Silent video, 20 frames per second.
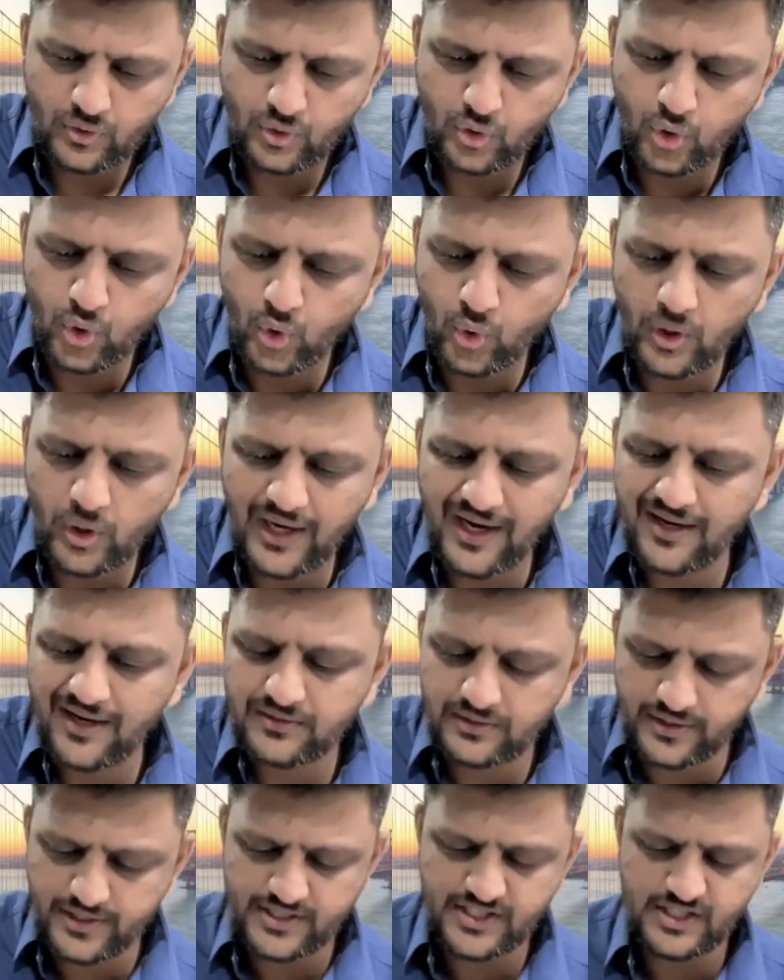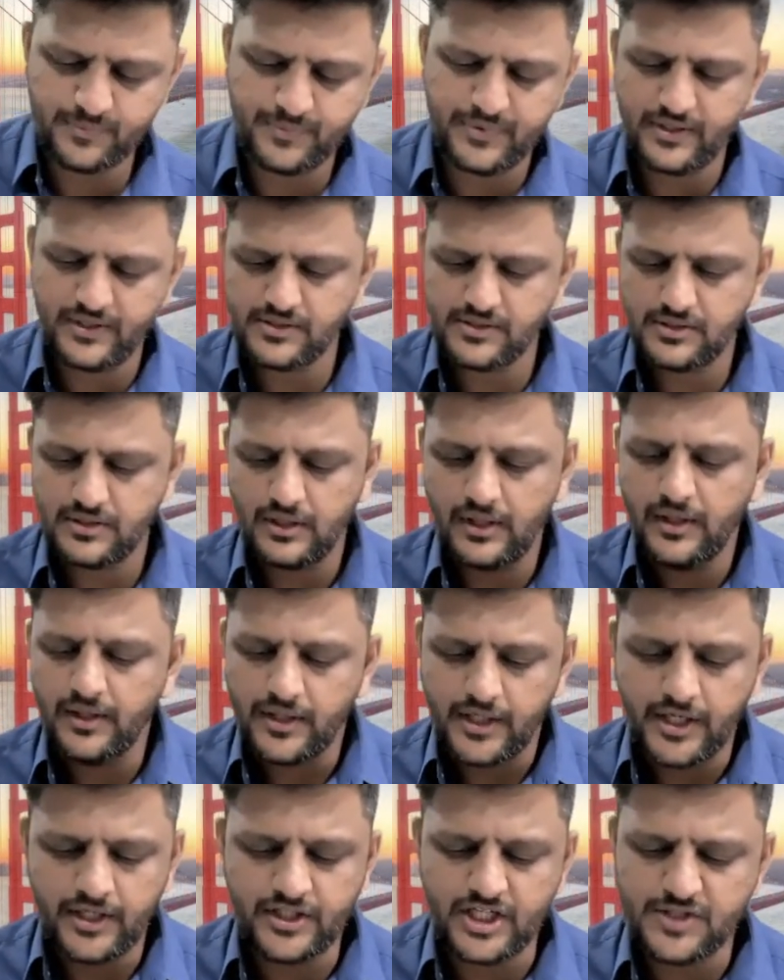Who are the recipients?
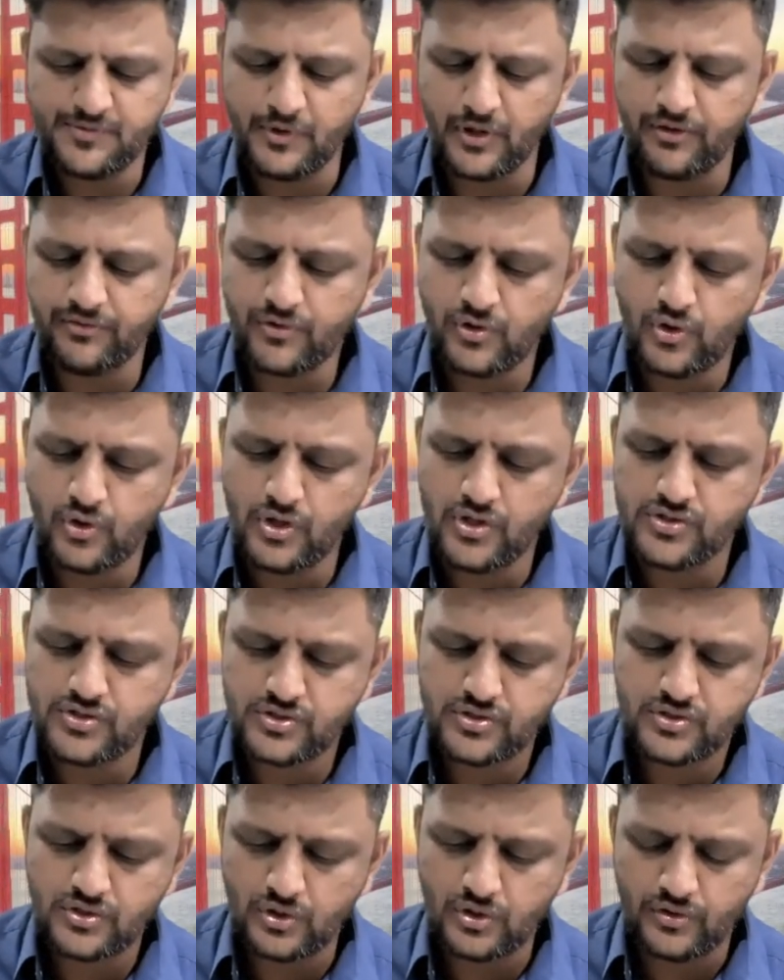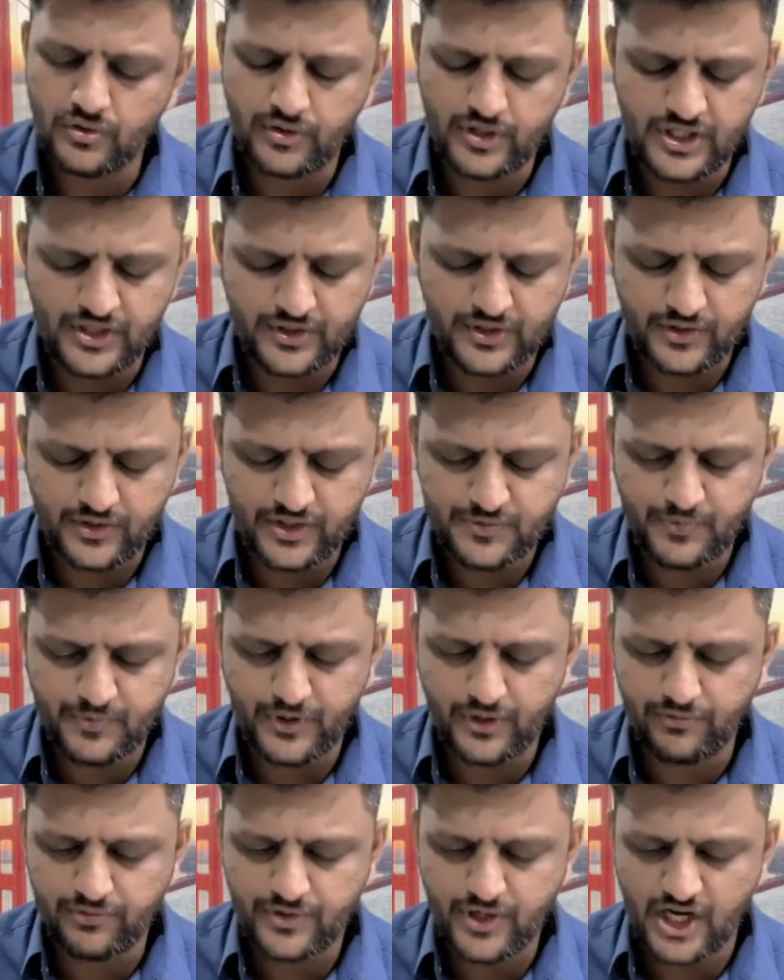In respect of goods, in respect
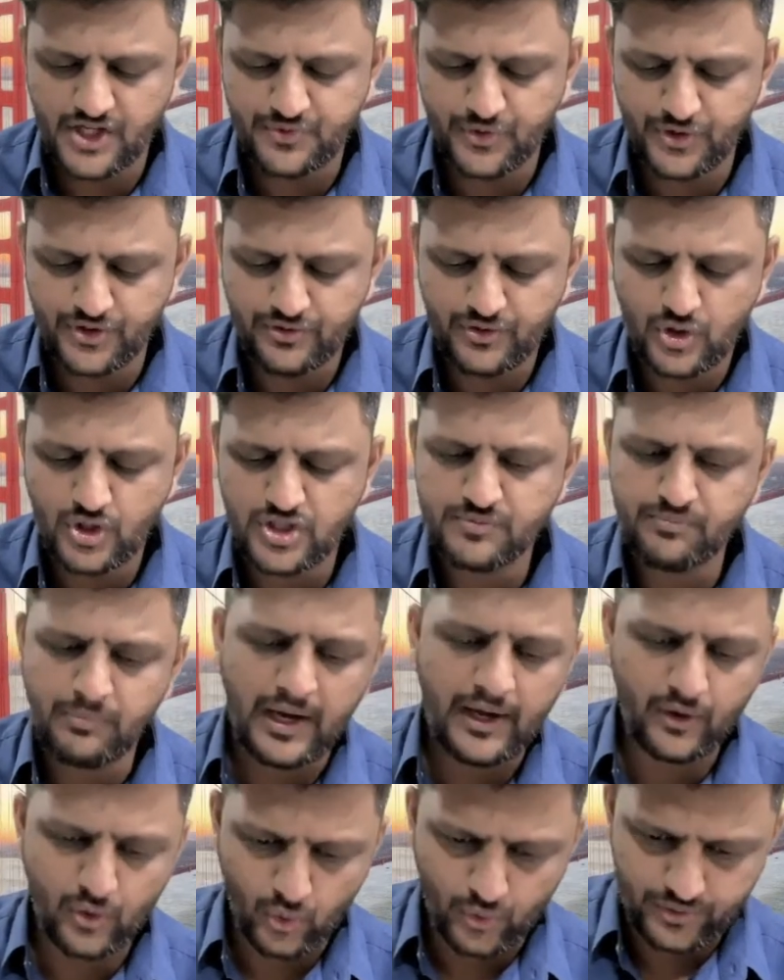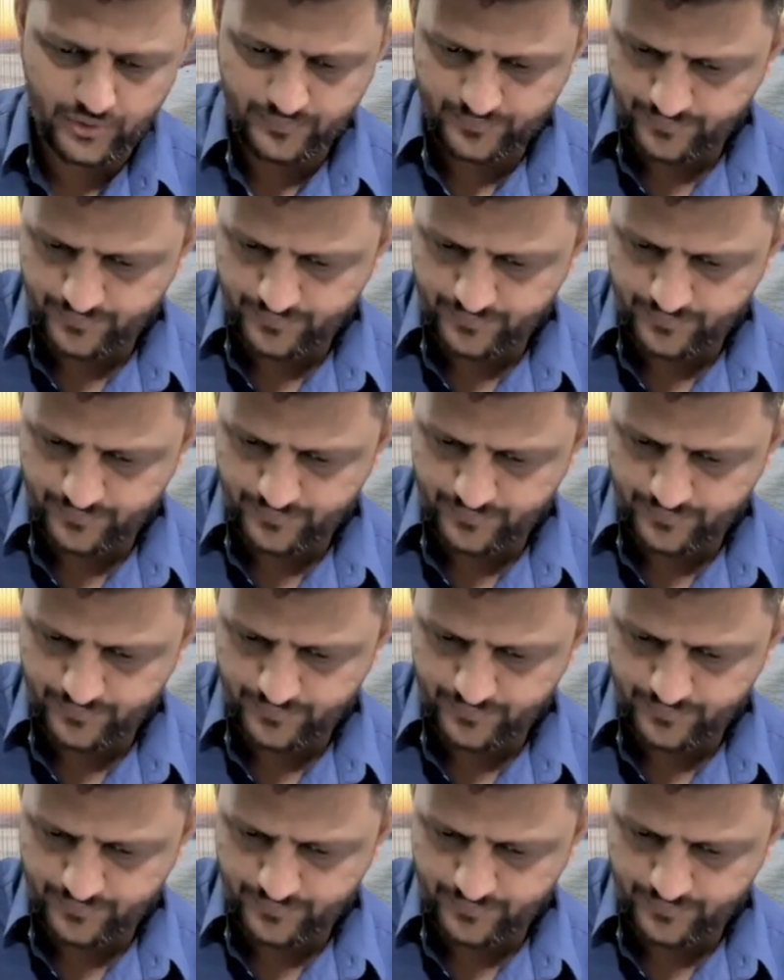of transportation of goods by road.